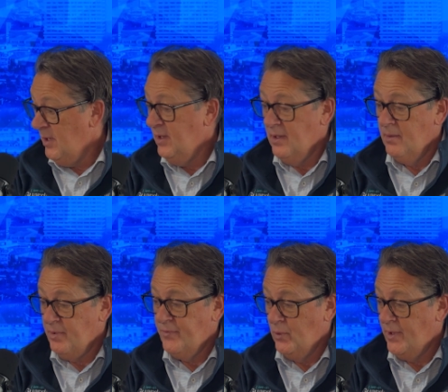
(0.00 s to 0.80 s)
Either
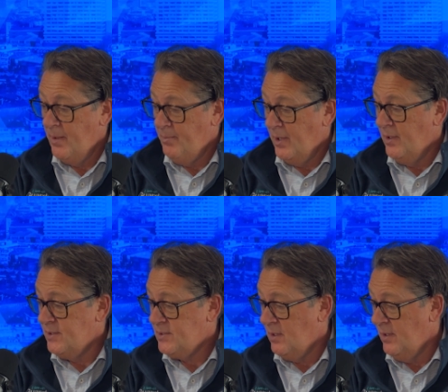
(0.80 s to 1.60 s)
before they buy the
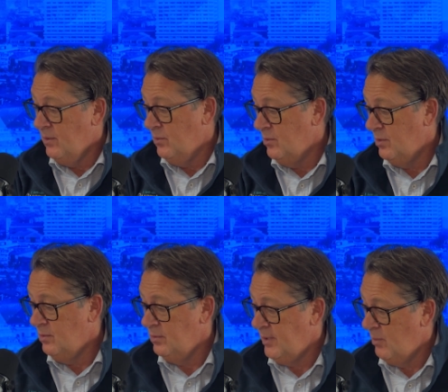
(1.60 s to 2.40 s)
site or,
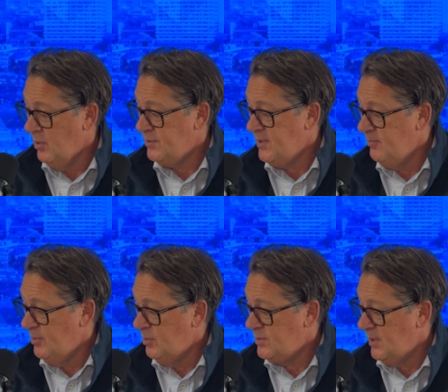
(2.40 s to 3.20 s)
or you know once they
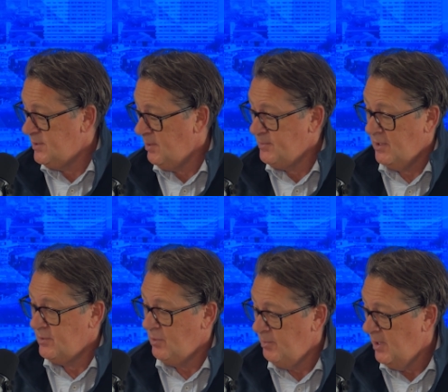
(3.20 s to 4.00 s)
bought it.
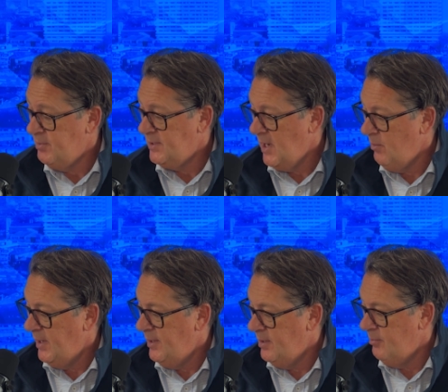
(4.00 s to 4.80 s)
Sometimes we'd be able to go
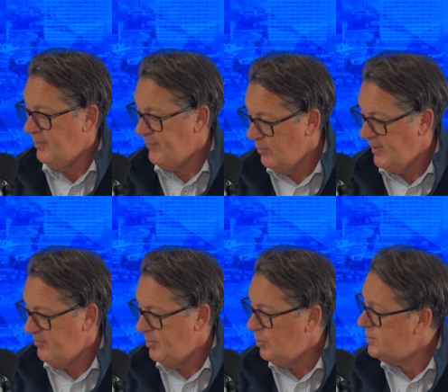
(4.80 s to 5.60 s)
in before they
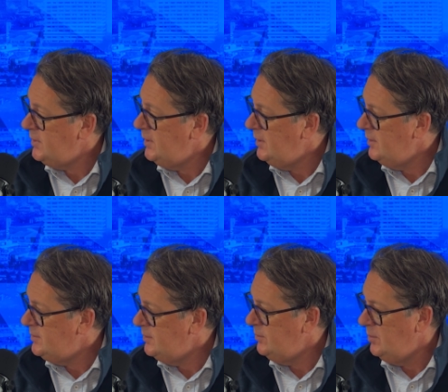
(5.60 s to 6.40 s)
bought it
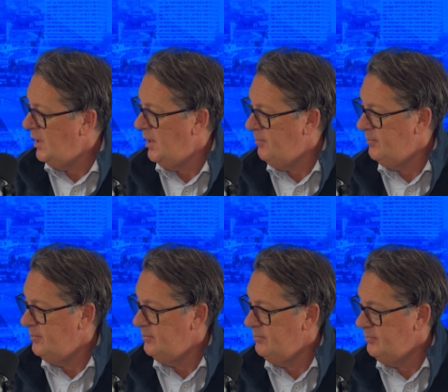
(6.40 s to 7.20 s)
to um,
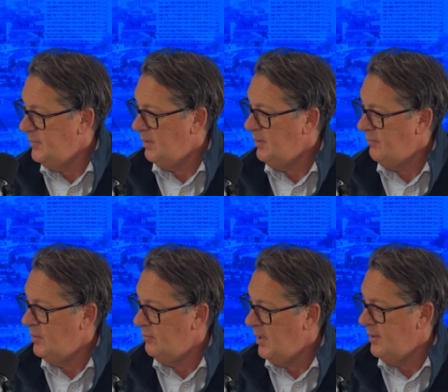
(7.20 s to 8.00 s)
you know, have
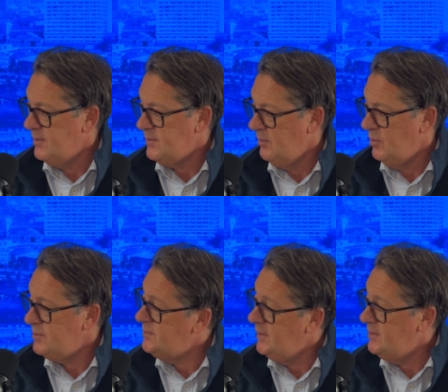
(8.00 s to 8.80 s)
a look around and see
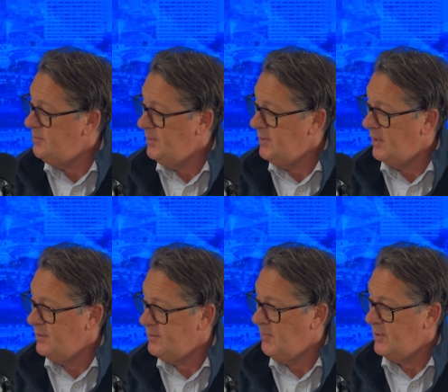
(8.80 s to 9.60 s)
what's needed to be
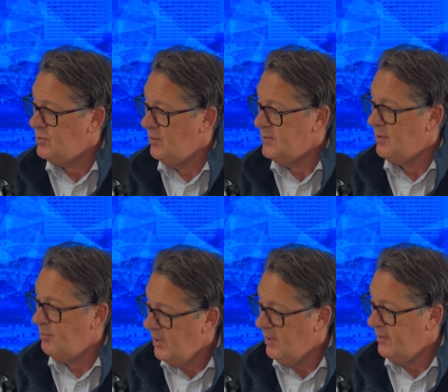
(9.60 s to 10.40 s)
done to make sure it's
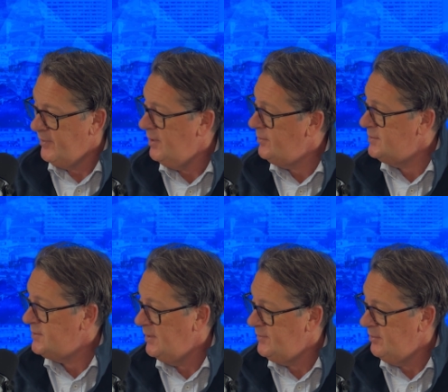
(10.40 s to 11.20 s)
compliant, health and
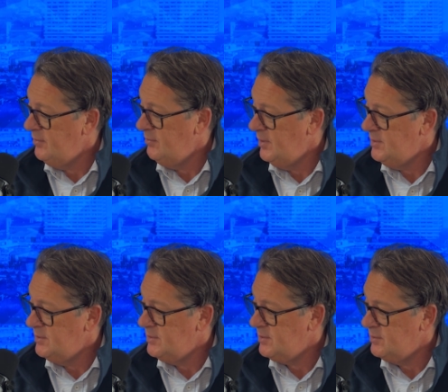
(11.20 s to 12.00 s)
safety
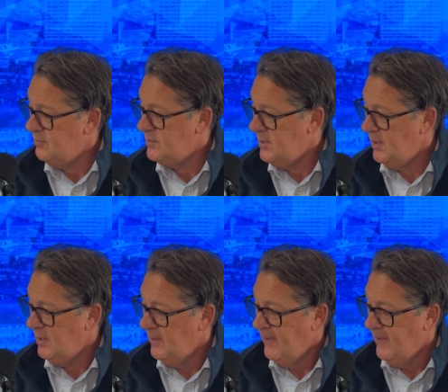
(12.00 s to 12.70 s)
reasons, because obviously